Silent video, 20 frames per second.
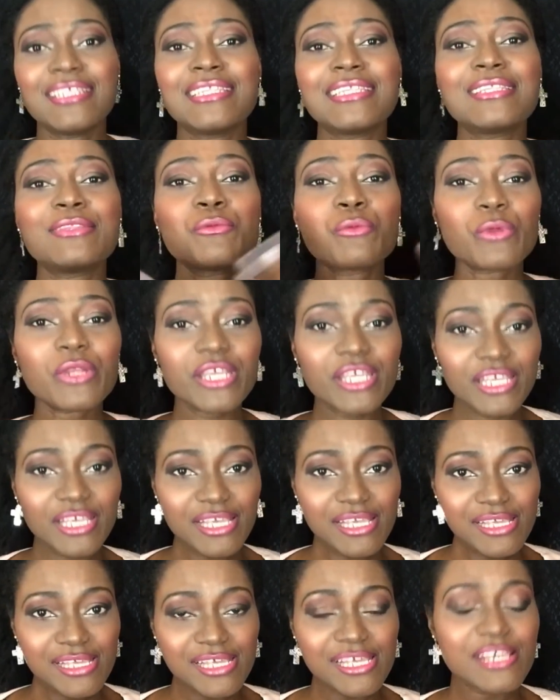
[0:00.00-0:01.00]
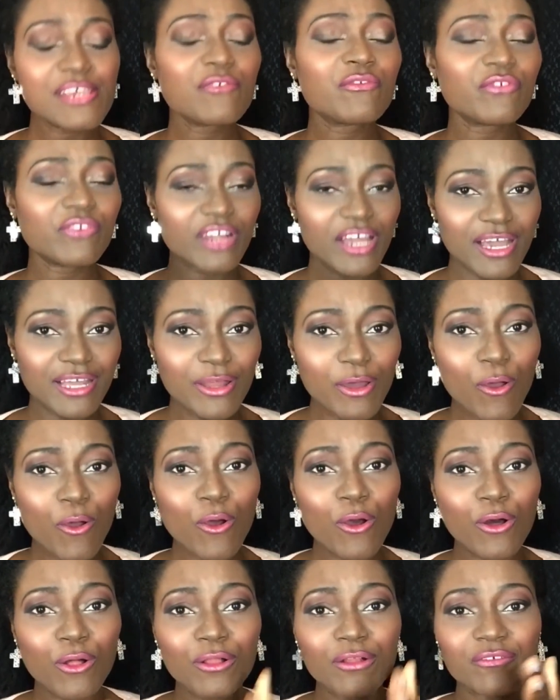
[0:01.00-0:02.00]
three if not
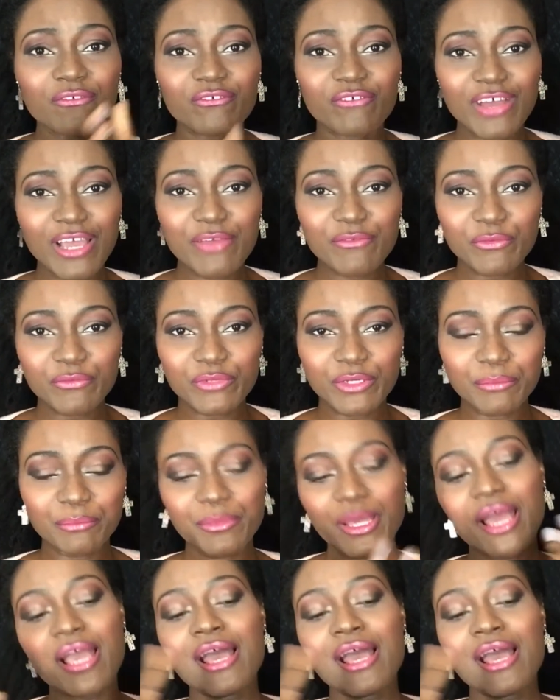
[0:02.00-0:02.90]
all five of them